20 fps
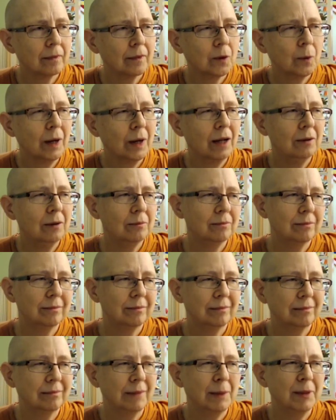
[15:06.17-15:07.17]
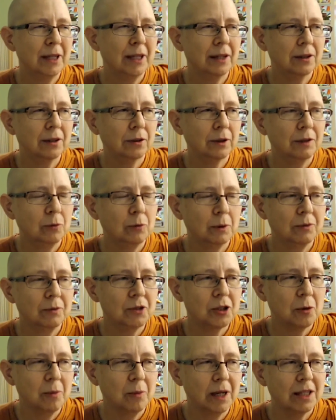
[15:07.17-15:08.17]
Well, maybe not the grief one
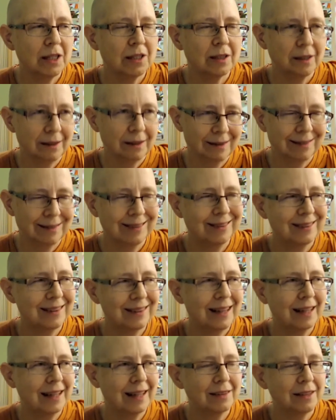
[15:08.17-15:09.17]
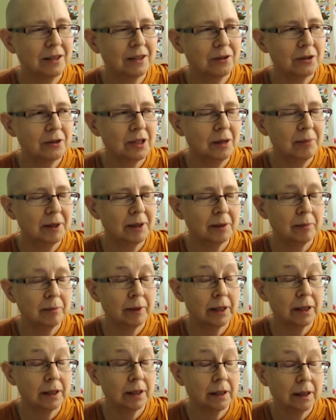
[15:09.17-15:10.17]
so much, that's another topic,
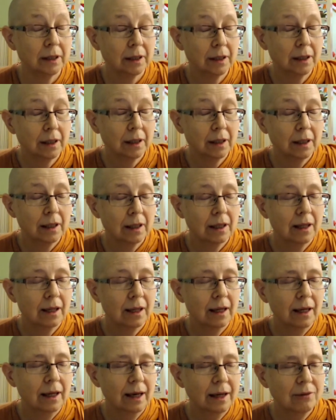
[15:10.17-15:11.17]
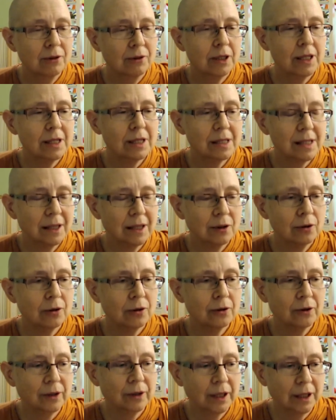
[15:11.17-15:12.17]
but every
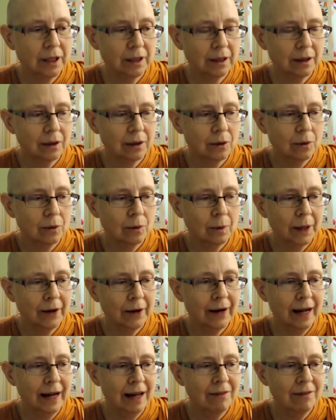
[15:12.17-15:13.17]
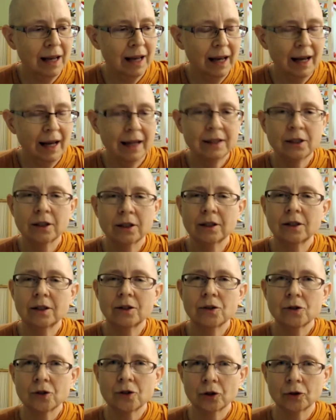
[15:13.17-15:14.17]
single thing where I've had
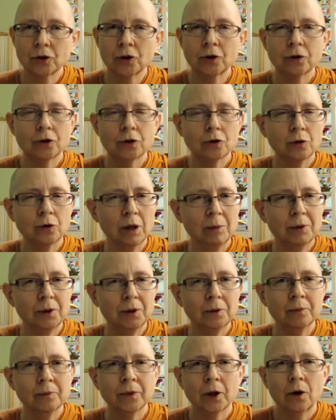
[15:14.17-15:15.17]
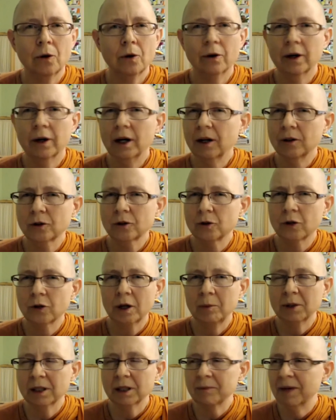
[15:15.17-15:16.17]
social trouble or other
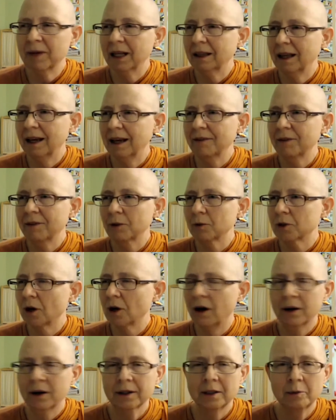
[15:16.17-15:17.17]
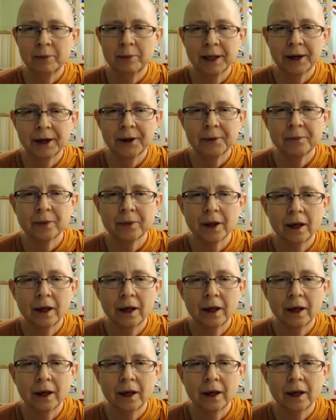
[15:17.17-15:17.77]
trouble in my life that was hard to bear,